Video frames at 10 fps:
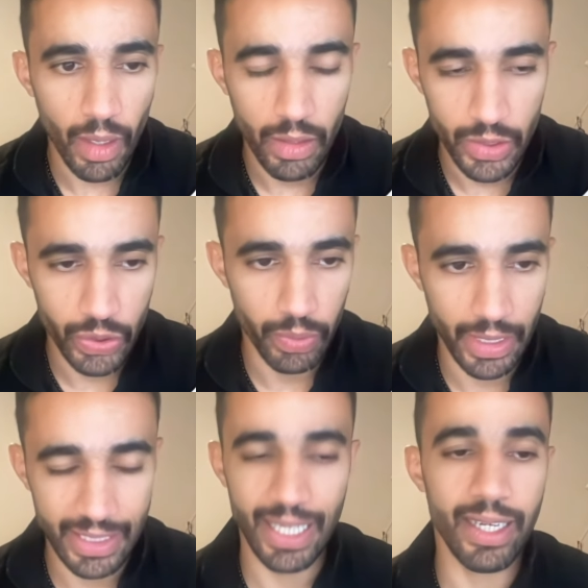So the
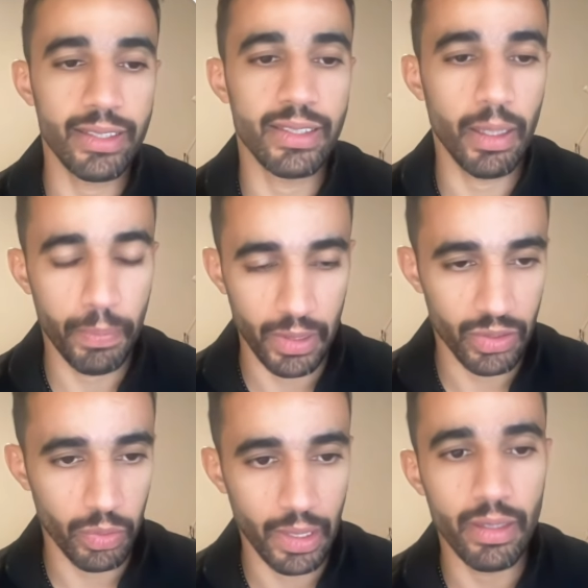second step is
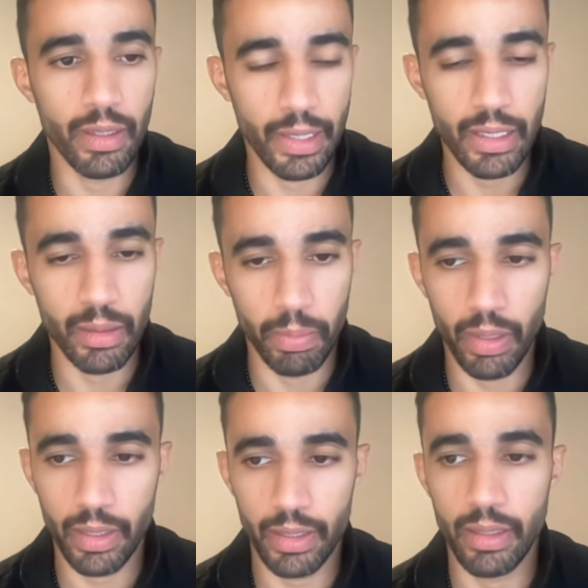to integrate the
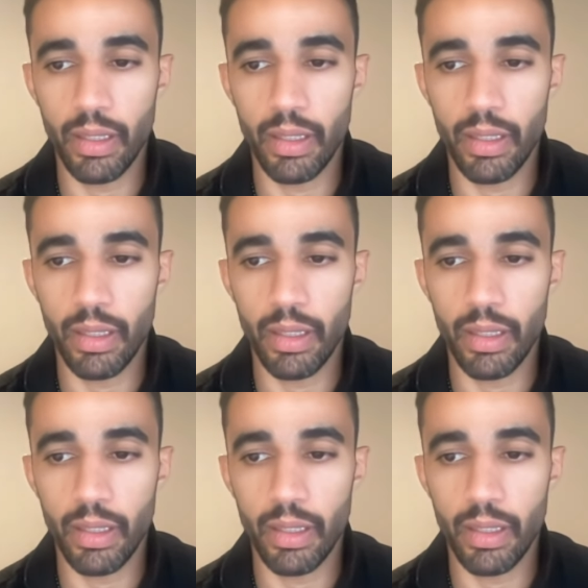plugin.